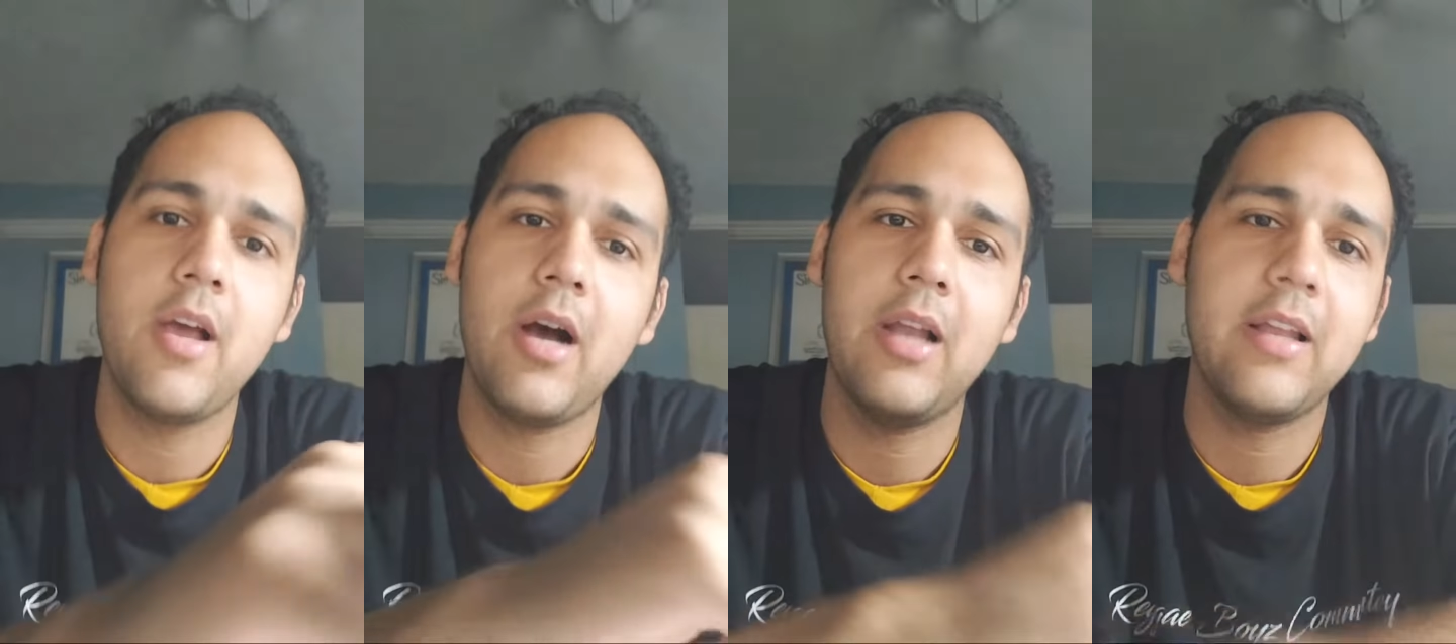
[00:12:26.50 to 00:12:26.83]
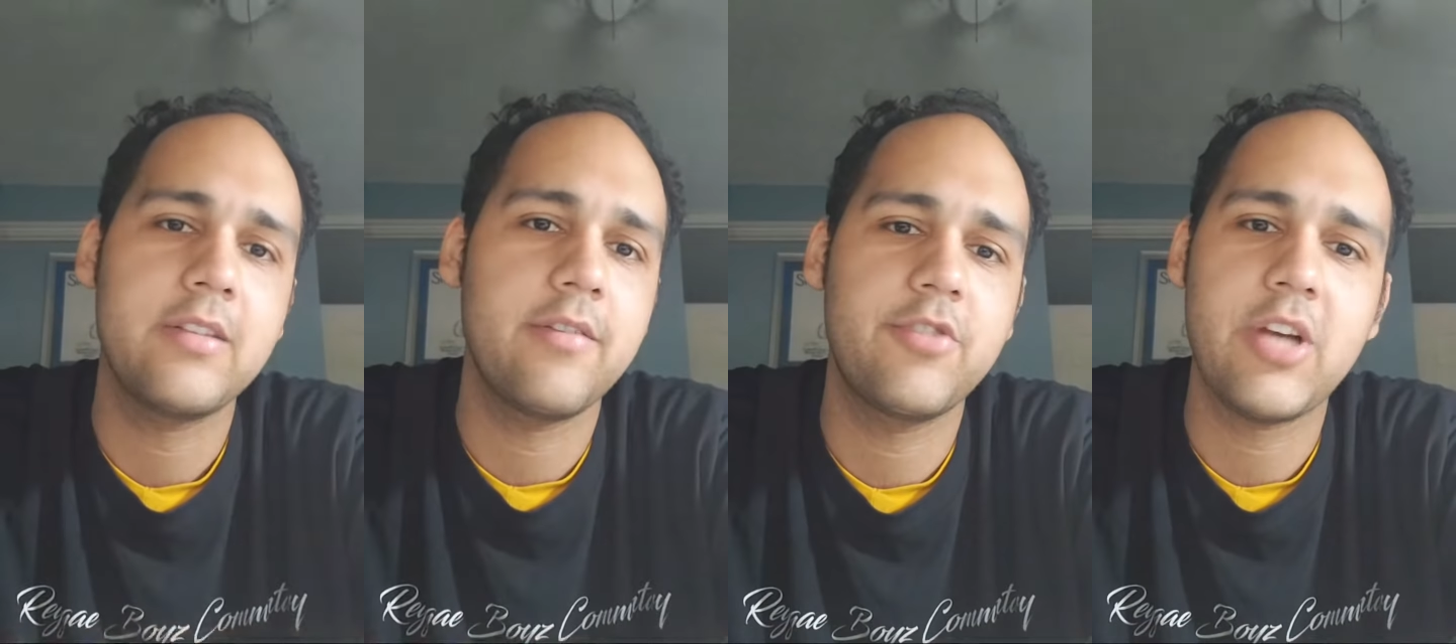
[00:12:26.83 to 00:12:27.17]
a
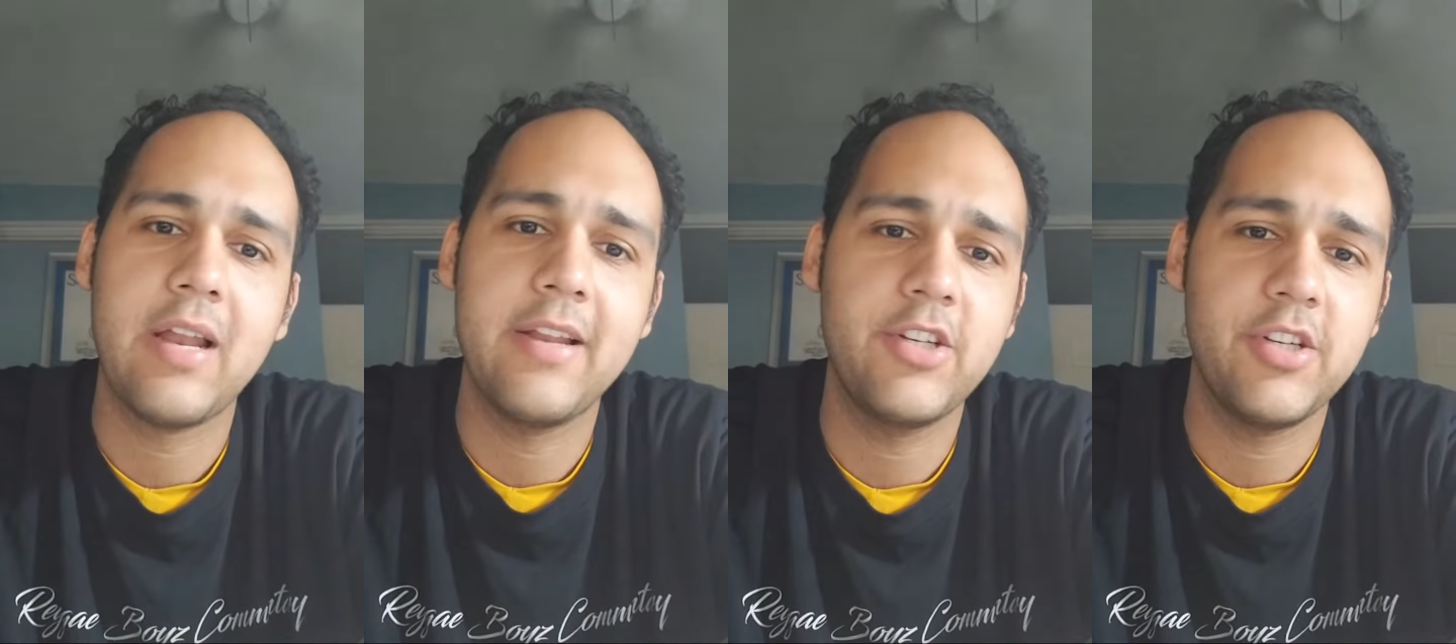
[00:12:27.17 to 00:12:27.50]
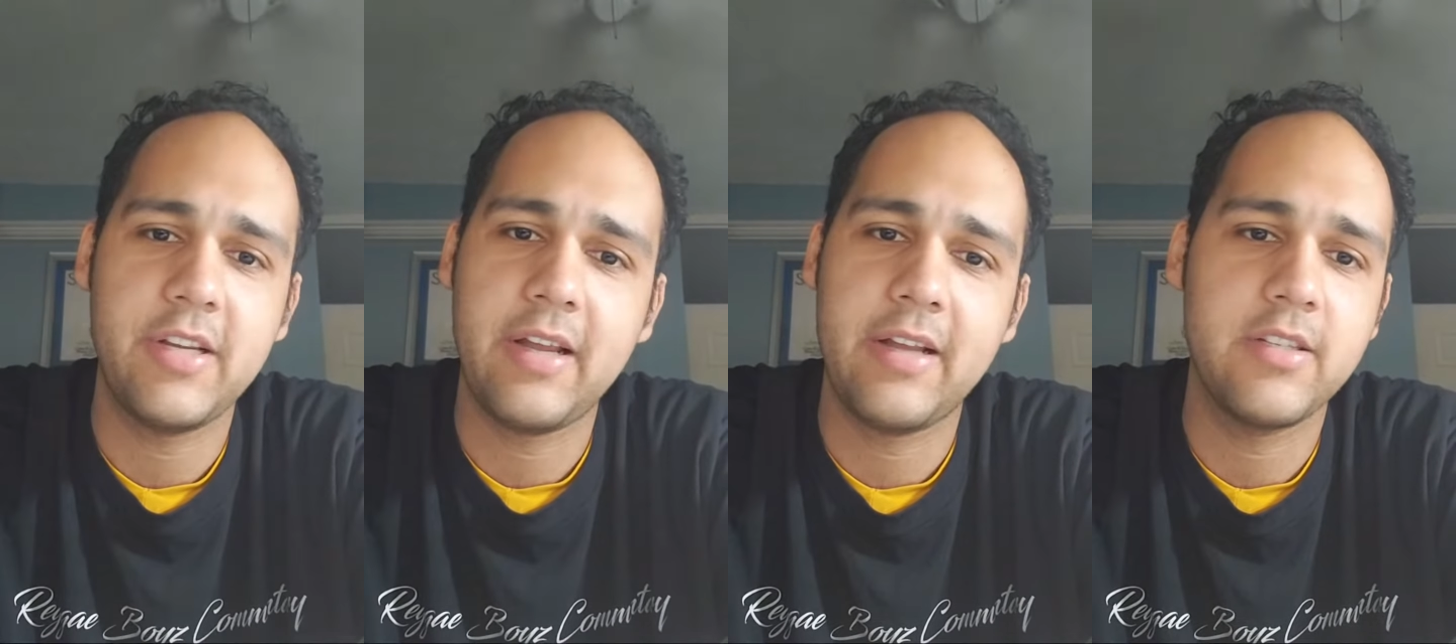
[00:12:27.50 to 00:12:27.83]
lot of challenges
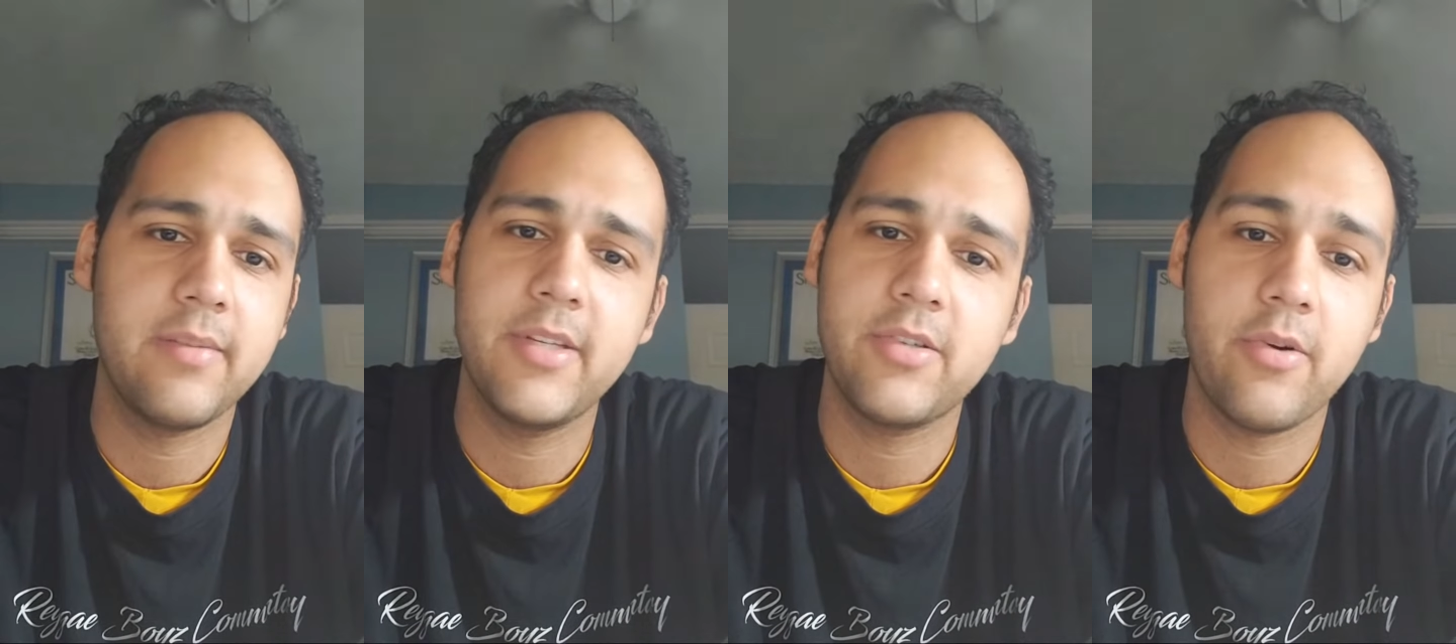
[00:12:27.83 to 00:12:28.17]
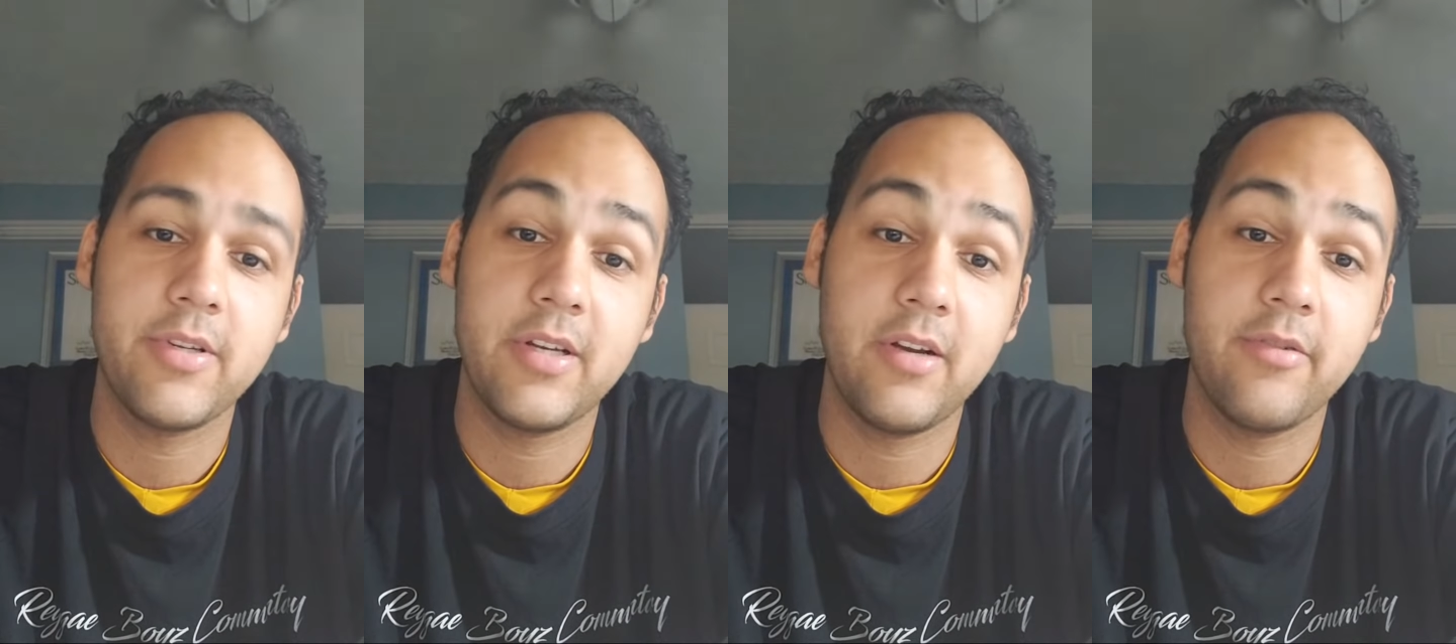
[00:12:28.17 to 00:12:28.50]
that had to be
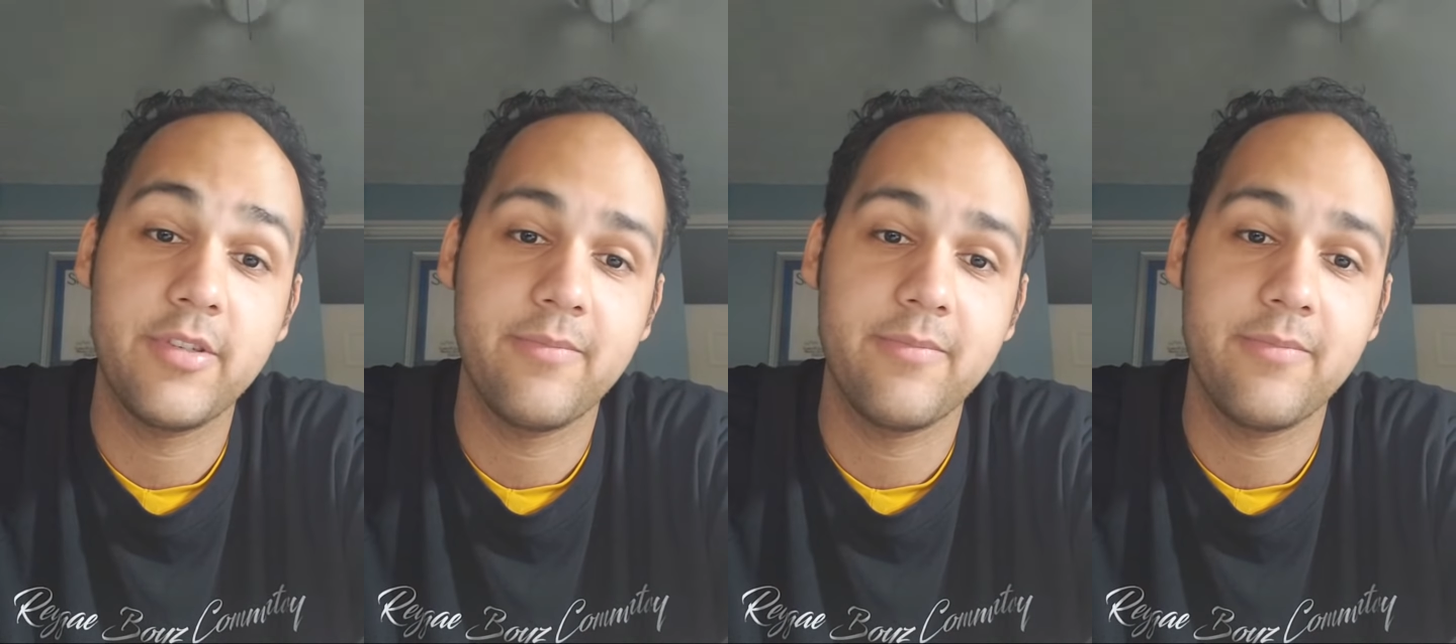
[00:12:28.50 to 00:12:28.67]
sorted out.